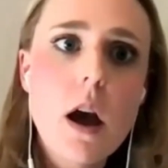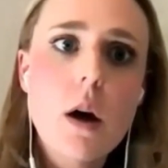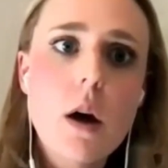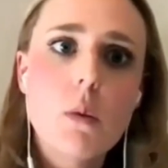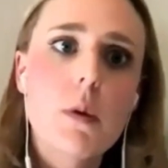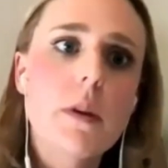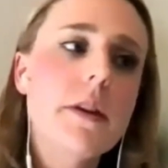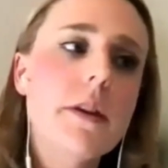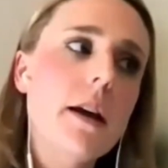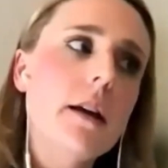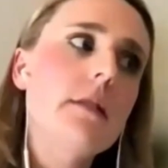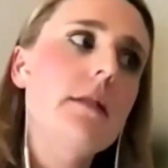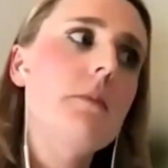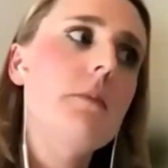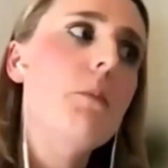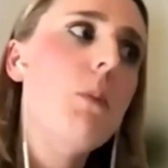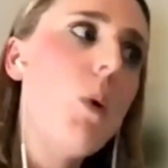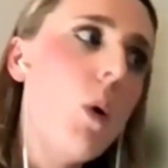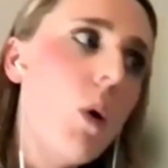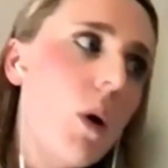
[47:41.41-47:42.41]
We think it's
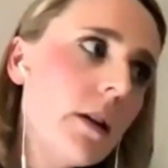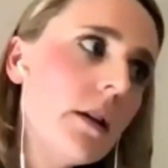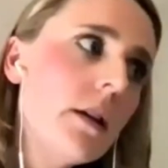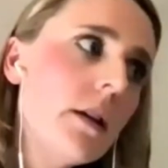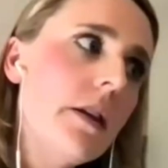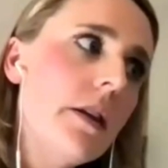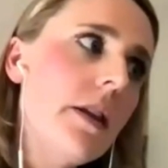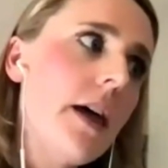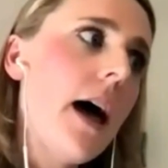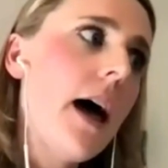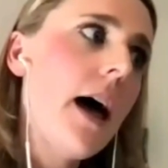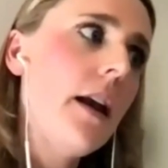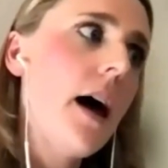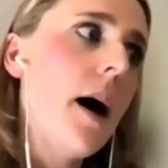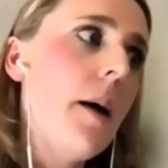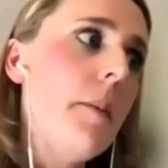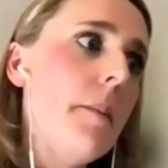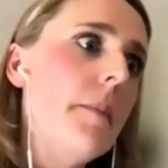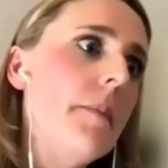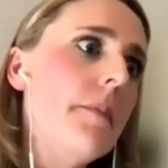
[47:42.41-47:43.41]
important that
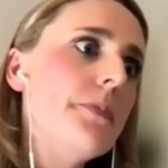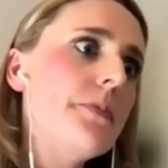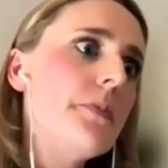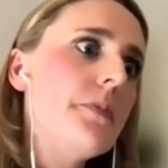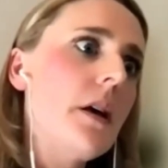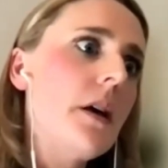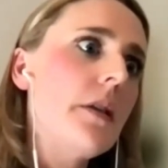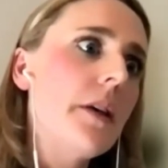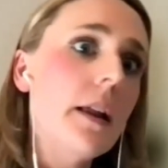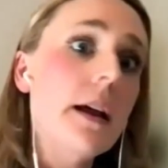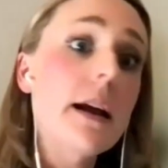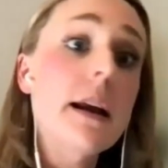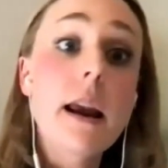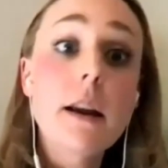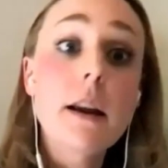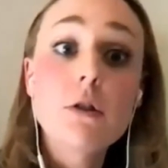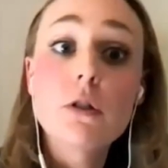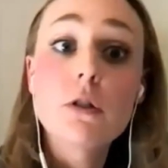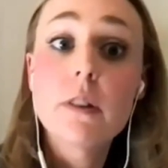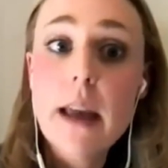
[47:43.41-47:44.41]
the lead
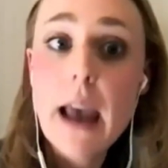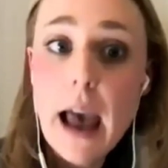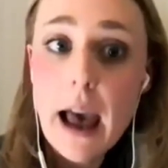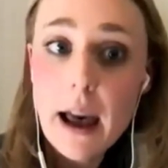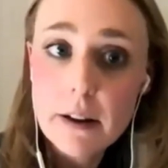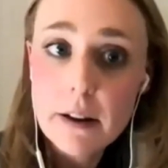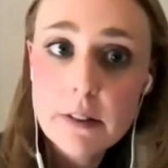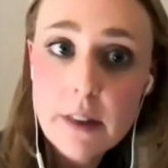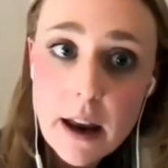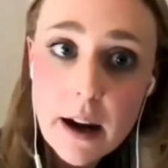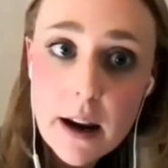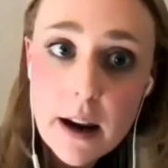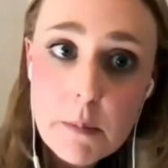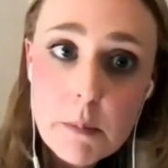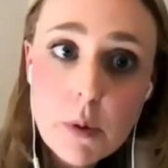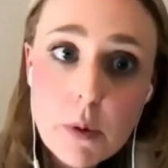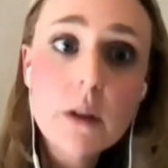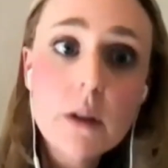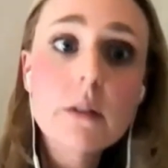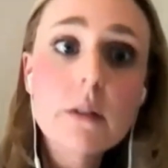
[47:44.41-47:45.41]
agency has that
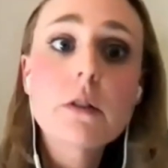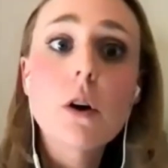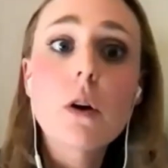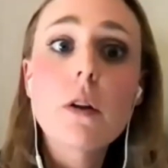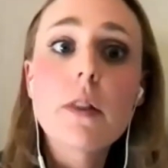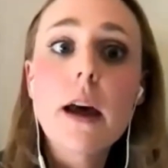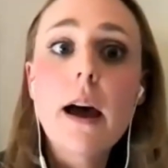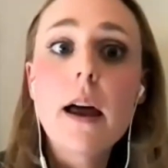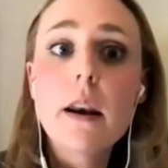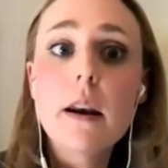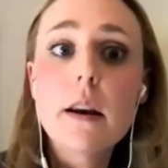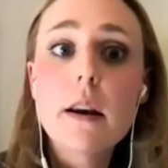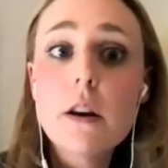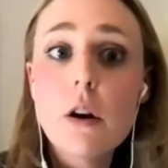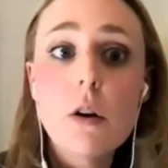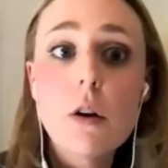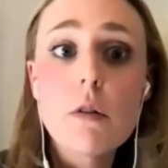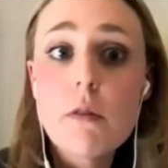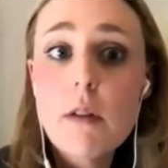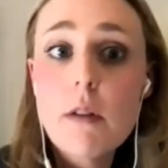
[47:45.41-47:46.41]
input so that,
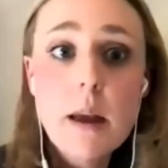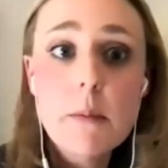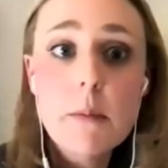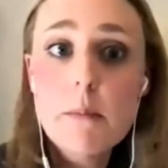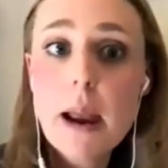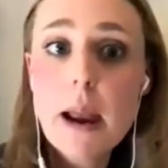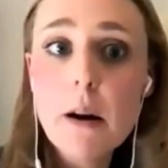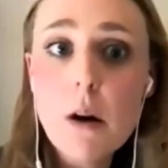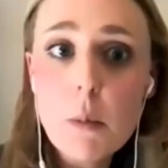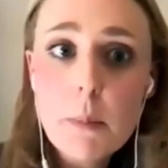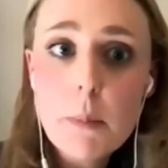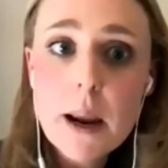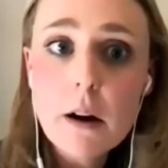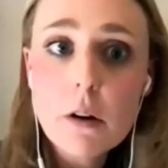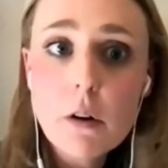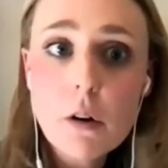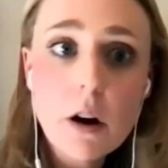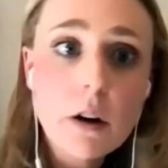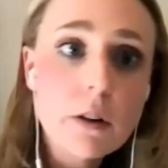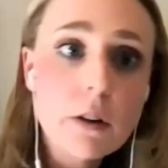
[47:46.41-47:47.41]
it may not be
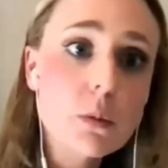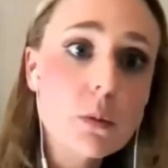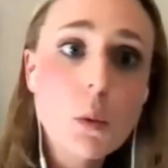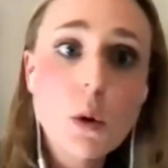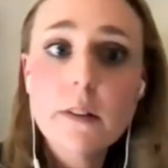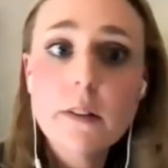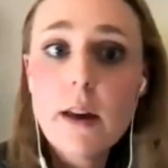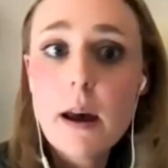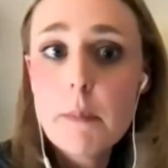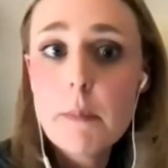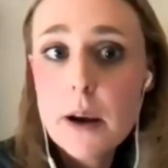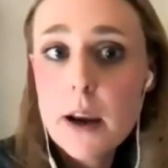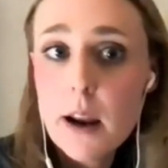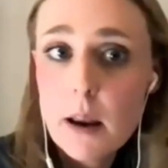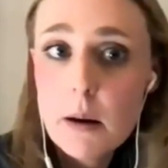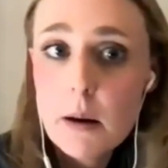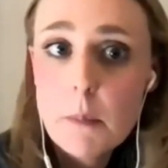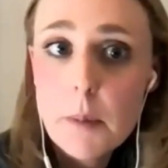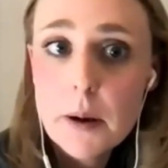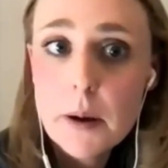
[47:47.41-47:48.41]
across what's happening
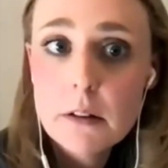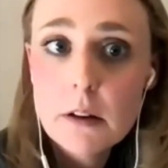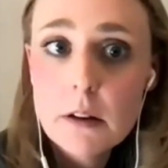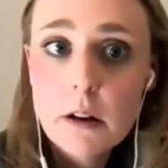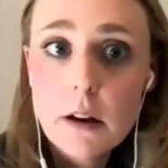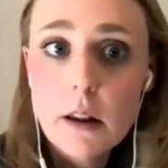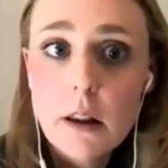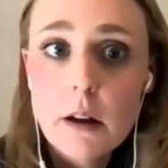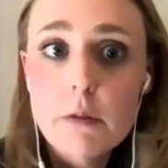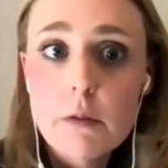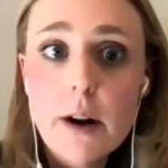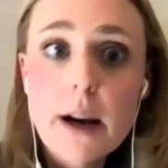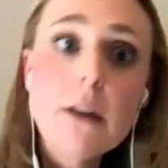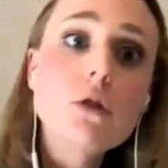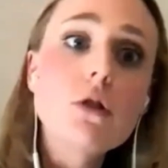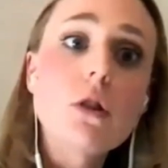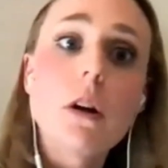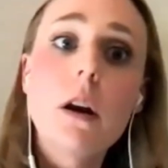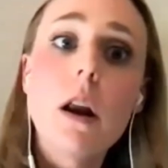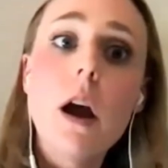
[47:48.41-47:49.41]
in a particular
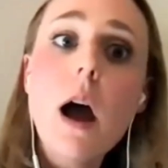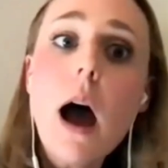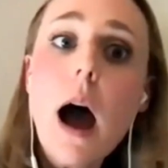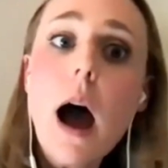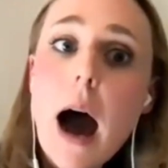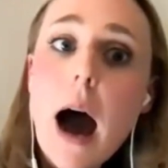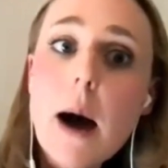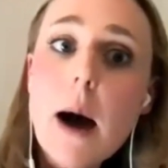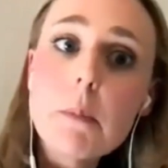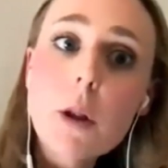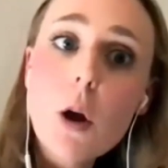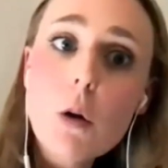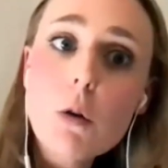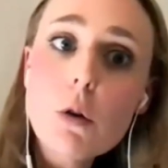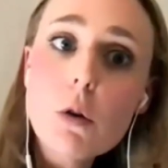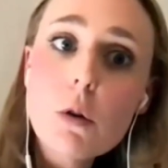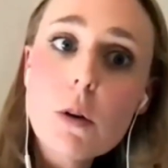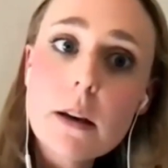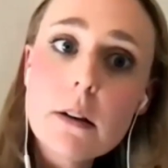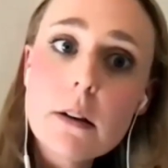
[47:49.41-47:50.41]
region,
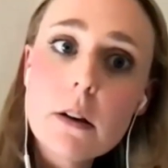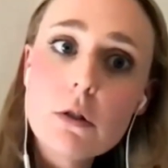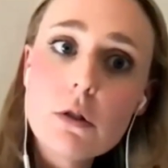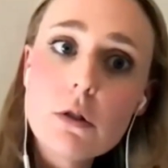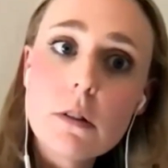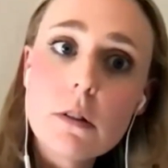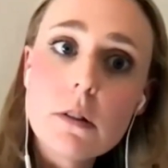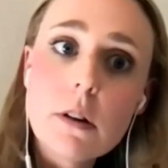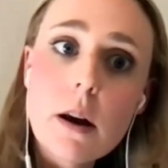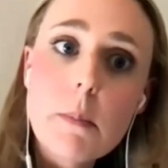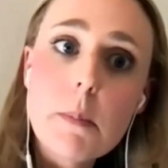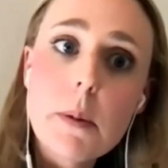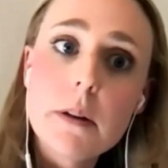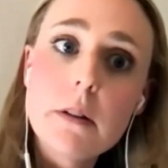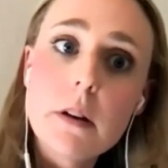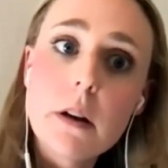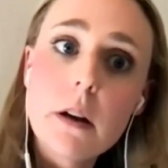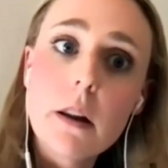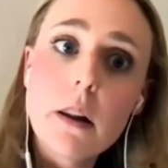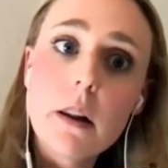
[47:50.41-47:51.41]
local conditions in a
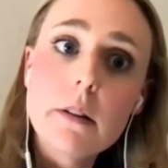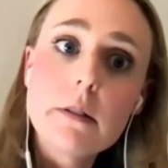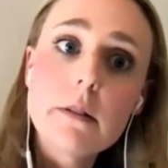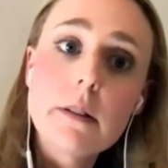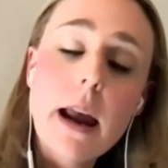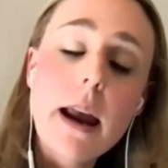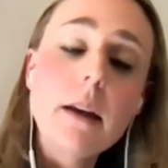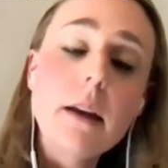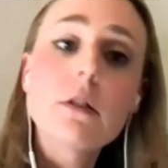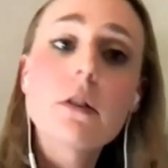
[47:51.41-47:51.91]
particular state.